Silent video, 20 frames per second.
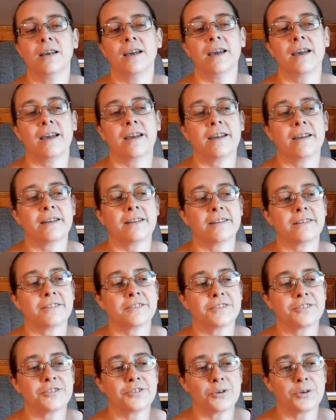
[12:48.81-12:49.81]
and
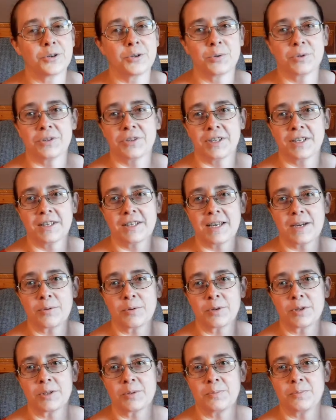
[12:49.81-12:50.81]
so you would think that
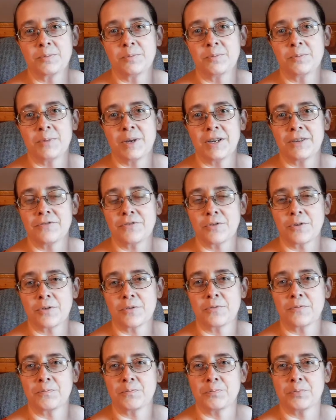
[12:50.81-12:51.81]
would make for a
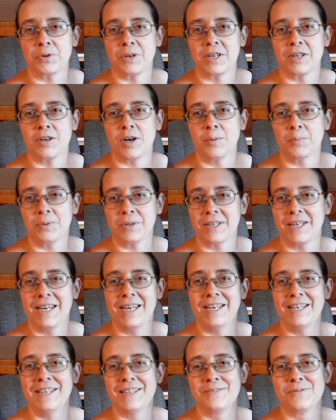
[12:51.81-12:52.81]
pretty
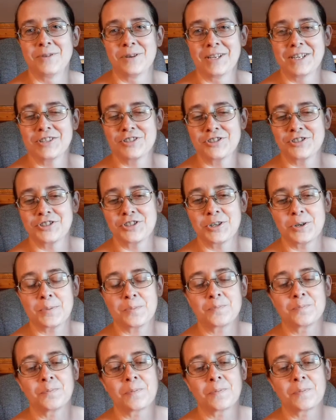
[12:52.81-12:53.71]
complicated relationship,